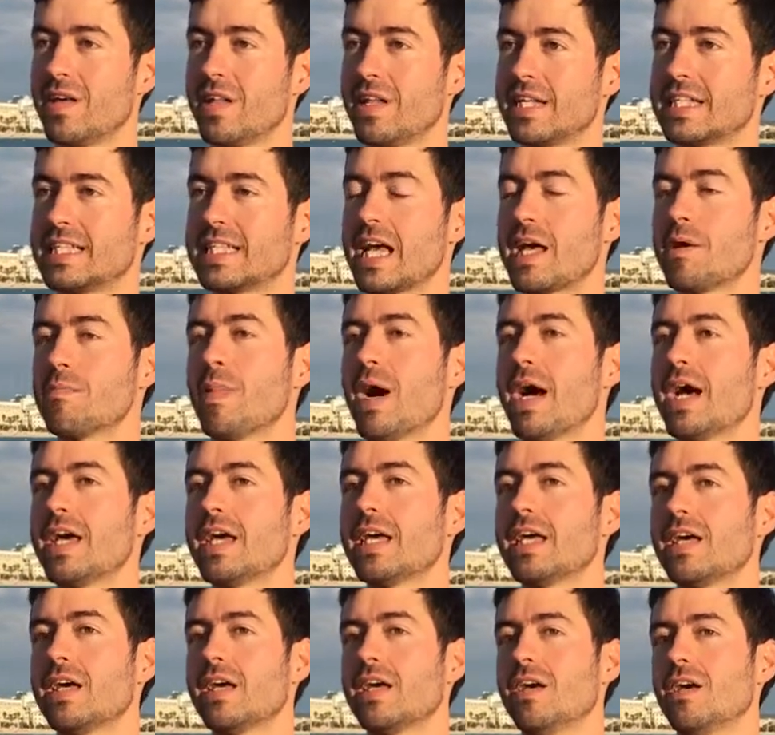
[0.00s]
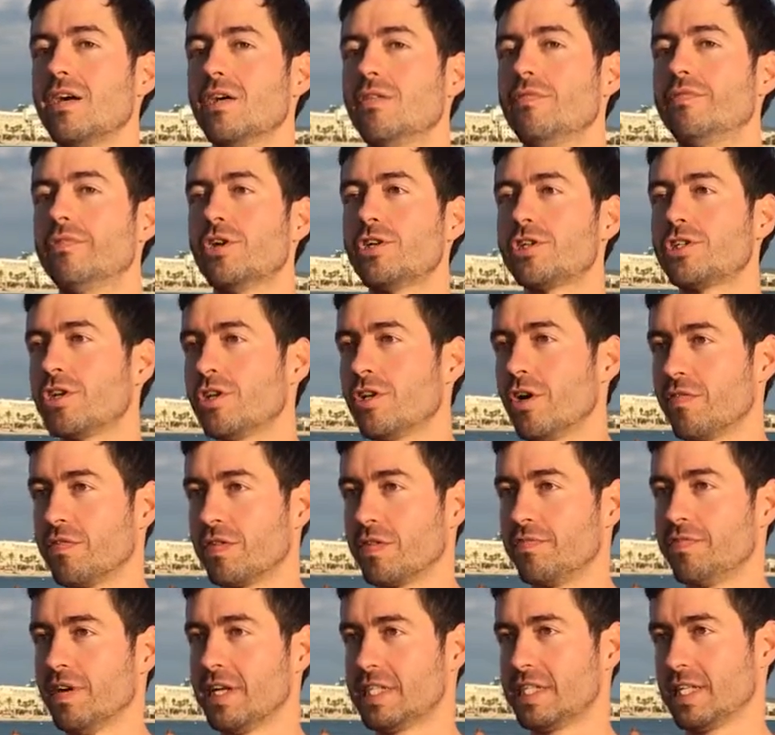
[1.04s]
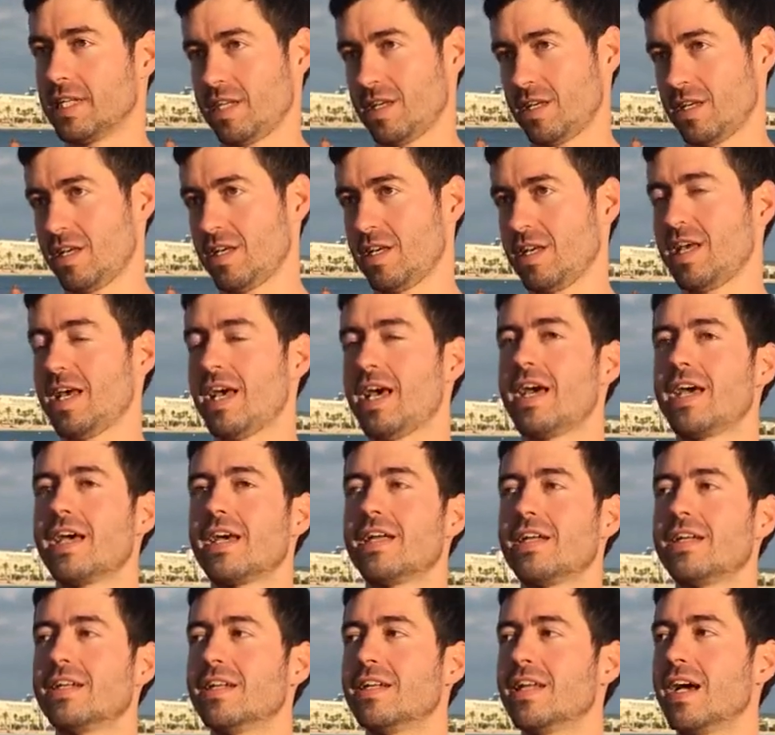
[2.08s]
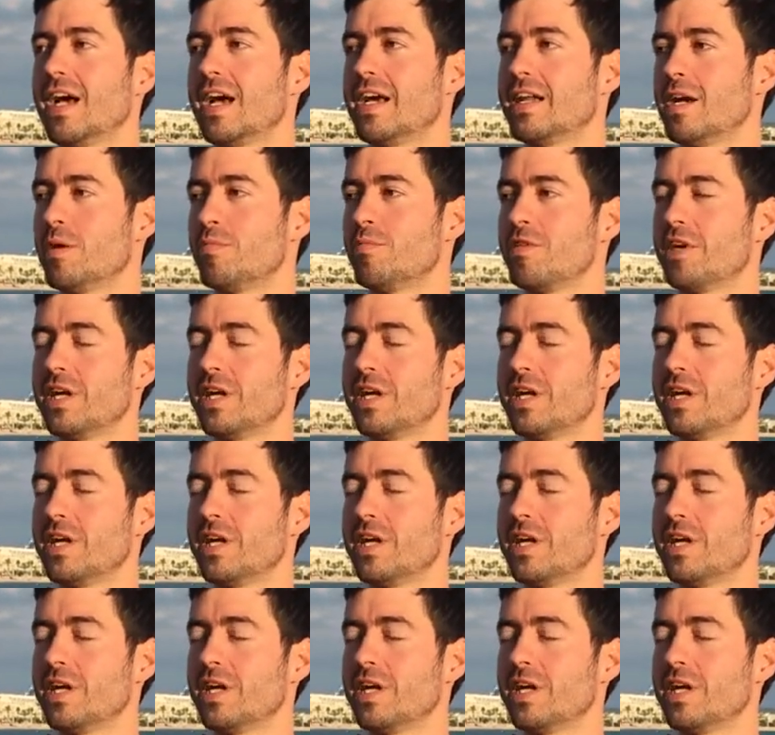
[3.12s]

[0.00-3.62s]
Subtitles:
let's say, my version of the fuzzy, and I'm